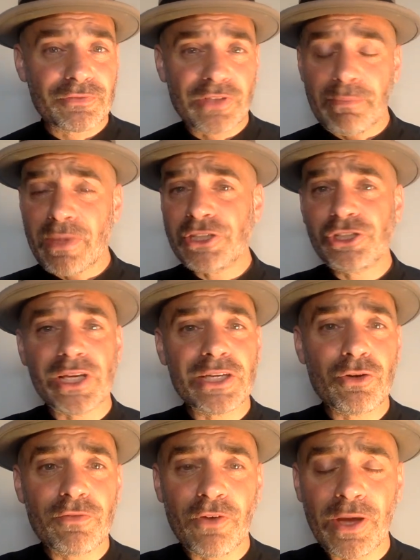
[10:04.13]
If they may
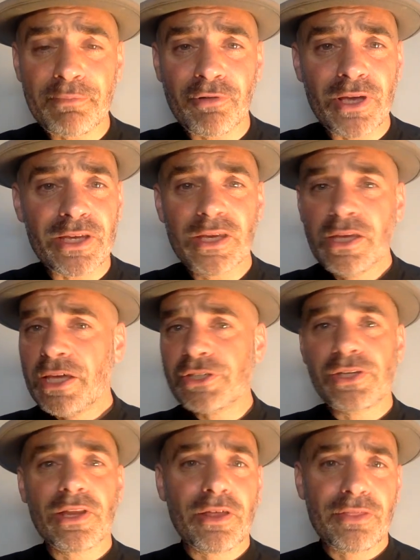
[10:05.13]
shake or vibrate,
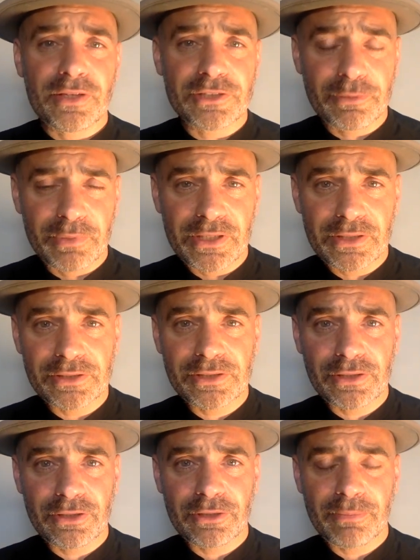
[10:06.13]
it's nothing to be
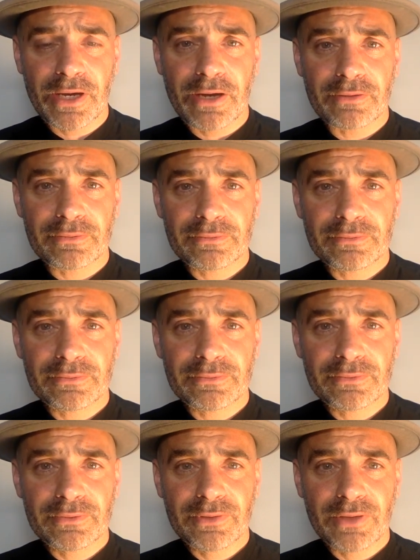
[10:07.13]
concerned about.
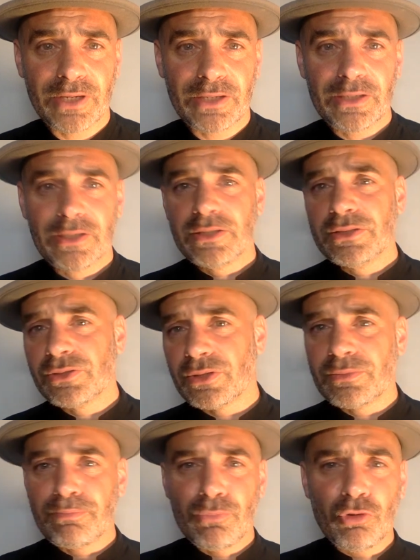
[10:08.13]
Right? So
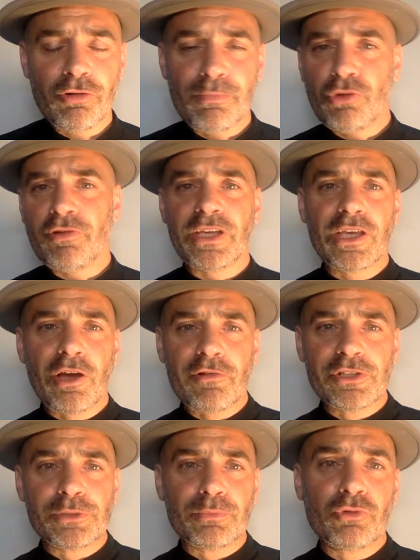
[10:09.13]
more and more
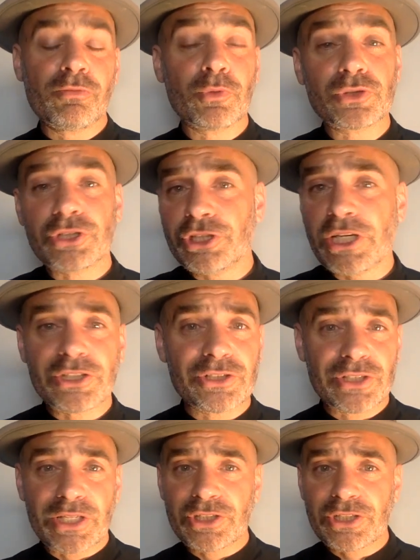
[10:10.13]
encouragement, more and more
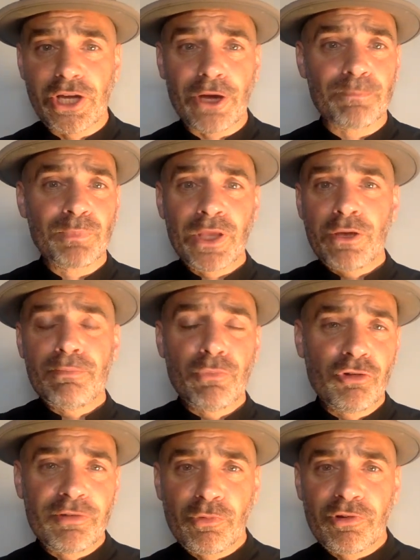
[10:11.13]
suggestions they start,
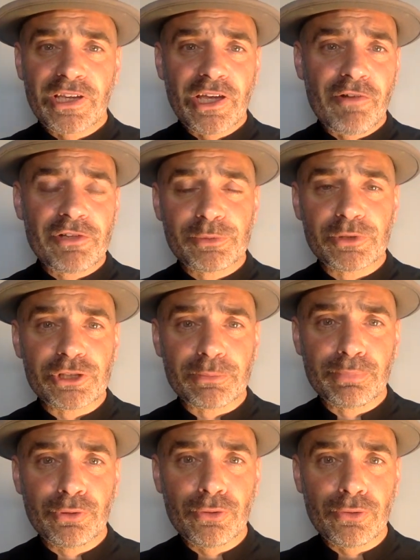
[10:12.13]
more and more encouragement to
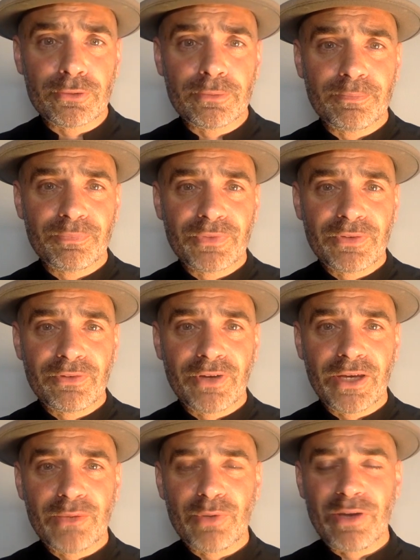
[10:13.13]
pull.
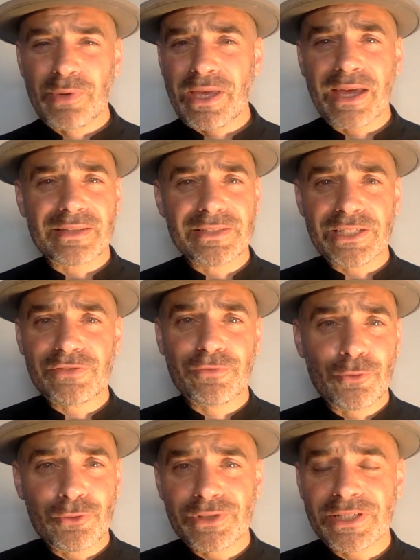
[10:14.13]
Right? Where are we at? Test
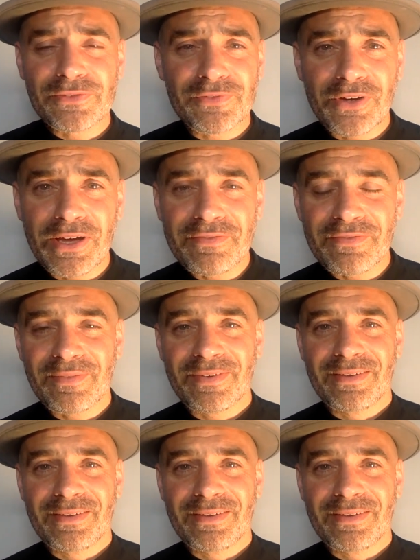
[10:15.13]
4, test 5.